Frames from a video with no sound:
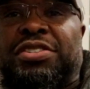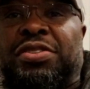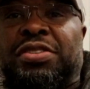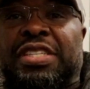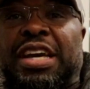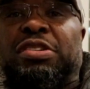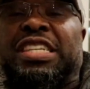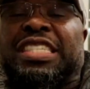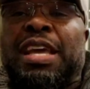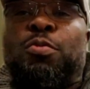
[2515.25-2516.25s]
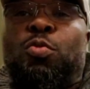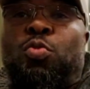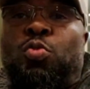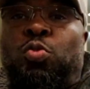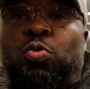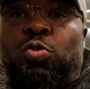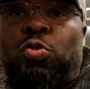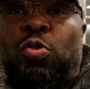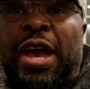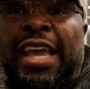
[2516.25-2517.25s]
Do you understand? And the same
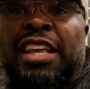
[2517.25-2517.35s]
way,